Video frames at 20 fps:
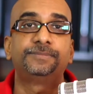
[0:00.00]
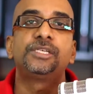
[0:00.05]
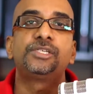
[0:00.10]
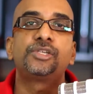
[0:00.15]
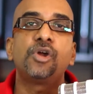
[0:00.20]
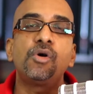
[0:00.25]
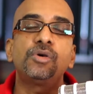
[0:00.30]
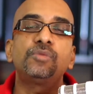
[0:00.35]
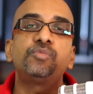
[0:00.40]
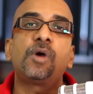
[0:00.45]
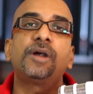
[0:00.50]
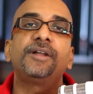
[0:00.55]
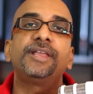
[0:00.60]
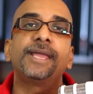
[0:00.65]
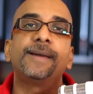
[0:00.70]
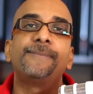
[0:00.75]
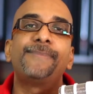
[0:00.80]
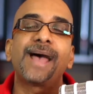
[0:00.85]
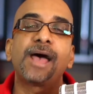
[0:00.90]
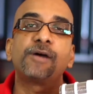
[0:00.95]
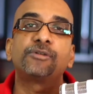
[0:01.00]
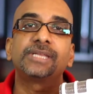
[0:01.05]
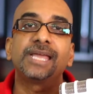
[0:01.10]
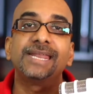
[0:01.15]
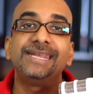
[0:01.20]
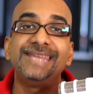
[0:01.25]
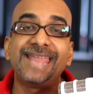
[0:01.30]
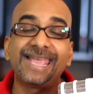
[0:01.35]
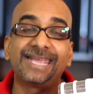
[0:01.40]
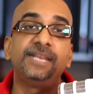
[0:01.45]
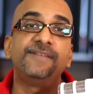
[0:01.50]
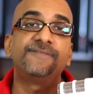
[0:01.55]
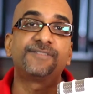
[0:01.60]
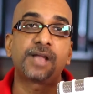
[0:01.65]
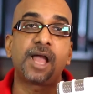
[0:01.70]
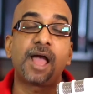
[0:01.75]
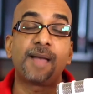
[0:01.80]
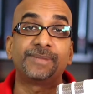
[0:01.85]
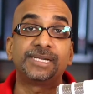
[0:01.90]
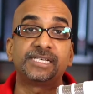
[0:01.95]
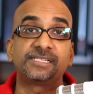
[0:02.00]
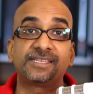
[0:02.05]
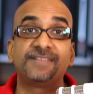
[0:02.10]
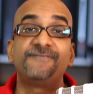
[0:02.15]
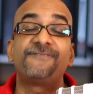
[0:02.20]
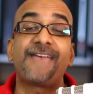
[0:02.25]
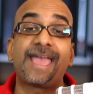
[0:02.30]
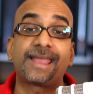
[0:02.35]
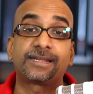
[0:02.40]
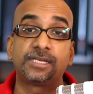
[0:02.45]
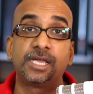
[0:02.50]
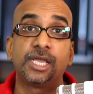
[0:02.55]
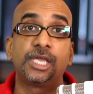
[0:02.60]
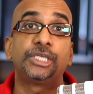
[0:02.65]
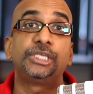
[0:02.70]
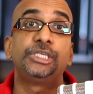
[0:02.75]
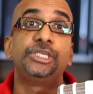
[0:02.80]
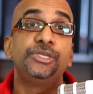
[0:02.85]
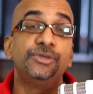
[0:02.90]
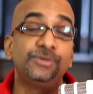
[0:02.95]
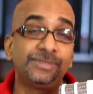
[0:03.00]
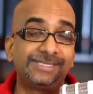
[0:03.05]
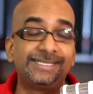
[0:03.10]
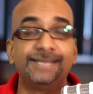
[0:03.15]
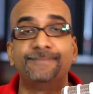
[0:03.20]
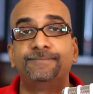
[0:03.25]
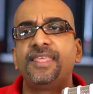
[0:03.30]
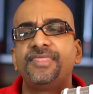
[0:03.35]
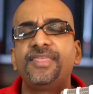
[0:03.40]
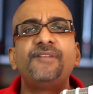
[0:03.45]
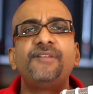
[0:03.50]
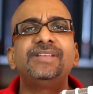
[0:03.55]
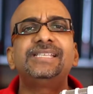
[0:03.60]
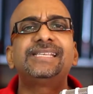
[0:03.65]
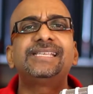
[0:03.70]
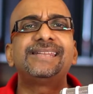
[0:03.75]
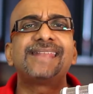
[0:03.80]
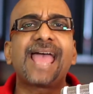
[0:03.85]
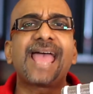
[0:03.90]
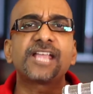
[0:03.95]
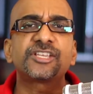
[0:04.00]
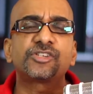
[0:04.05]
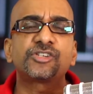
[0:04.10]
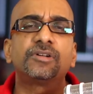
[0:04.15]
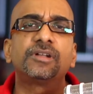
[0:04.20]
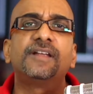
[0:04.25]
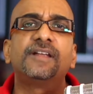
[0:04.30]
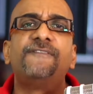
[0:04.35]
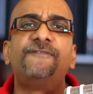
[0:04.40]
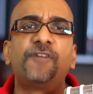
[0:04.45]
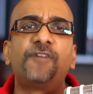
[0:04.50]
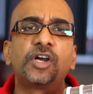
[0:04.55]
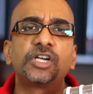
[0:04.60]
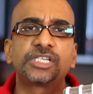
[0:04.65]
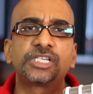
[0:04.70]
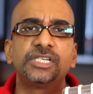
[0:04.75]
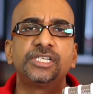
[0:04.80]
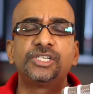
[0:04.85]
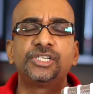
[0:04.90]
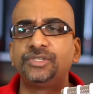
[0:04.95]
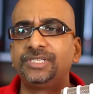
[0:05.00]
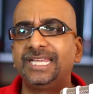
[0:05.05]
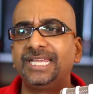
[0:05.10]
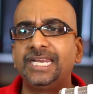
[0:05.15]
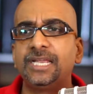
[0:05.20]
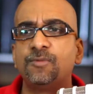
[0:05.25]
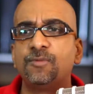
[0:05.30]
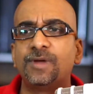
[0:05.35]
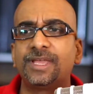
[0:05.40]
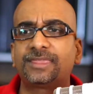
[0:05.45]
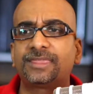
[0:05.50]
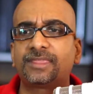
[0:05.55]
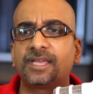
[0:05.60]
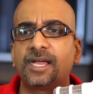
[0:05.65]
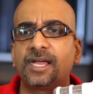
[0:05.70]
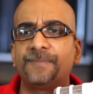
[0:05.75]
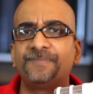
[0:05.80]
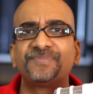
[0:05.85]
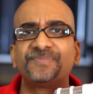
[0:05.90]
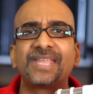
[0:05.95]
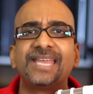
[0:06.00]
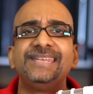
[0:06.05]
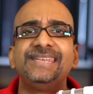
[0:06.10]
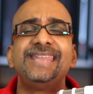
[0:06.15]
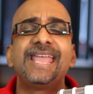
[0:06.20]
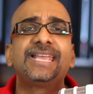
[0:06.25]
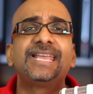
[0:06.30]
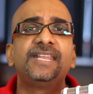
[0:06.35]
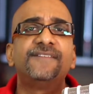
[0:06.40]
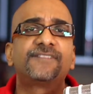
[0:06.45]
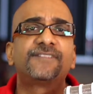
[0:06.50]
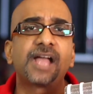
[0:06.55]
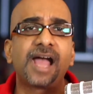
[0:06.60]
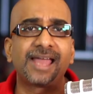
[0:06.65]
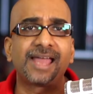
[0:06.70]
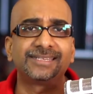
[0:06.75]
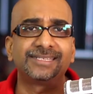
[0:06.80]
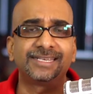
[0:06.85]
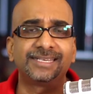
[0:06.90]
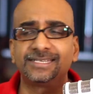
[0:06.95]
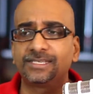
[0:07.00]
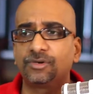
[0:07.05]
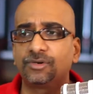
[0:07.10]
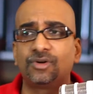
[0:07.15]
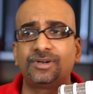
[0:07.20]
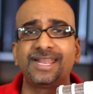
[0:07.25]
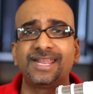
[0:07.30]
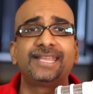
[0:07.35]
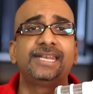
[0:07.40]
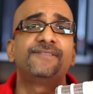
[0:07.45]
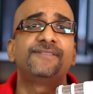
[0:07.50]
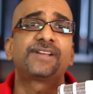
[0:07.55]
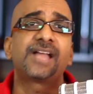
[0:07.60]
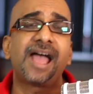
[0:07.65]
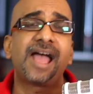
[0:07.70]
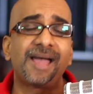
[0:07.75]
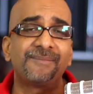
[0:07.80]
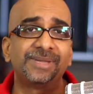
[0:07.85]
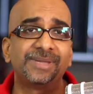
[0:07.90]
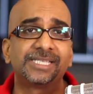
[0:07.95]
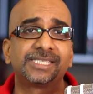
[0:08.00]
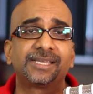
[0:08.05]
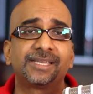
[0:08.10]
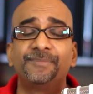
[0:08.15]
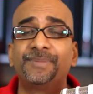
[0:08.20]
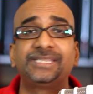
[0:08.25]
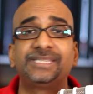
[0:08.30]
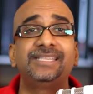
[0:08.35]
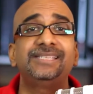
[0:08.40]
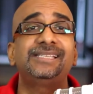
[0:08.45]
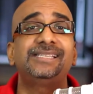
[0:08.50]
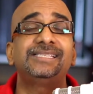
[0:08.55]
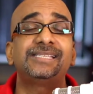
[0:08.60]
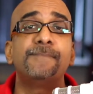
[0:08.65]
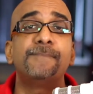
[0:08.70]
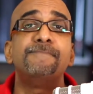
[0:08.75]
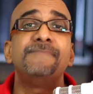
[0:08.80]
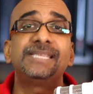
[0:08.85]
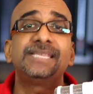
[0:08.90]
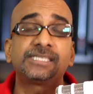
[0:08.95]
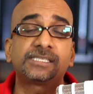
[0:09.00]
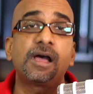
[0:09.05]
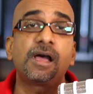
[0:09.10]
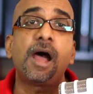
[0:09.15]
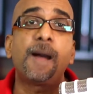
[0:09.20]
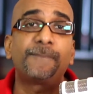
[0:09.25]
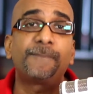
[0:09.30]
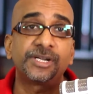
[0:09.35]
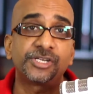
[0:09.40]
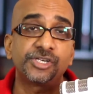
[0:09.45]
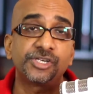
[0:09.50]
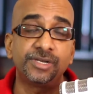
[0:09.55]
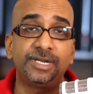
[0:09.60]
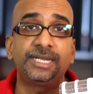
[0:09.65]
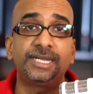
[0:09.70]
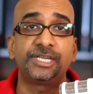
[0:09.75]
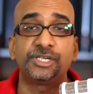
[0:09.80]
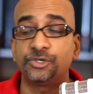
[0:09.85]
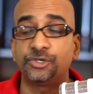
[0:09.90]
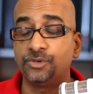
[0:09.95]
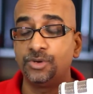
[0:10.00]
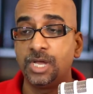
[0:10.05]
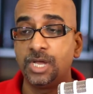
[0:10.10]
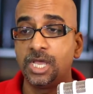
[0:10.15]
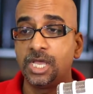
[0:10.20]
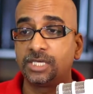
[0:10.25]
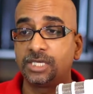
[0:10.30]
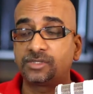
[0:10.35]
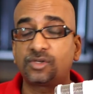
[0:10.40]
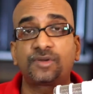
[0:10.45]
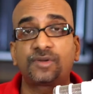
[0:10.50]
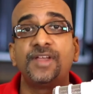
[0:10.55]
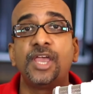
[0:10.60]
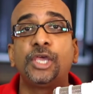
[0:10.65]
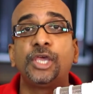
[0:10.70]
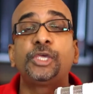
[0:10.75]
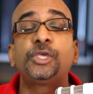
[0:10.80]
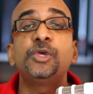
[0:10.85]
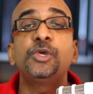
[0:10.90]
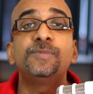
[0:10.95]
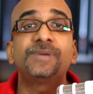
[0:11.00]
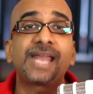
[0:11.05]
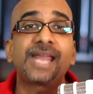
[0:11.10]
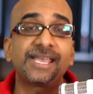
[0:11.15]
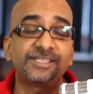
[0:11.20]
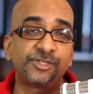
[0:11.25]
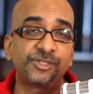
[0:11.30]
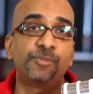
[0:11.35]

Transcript: Don't worry about negative comments. In fact, use them. There is a natural aversion to dealing with uh, negative content or negative comments, but this is a missed opportunity to sort of humanize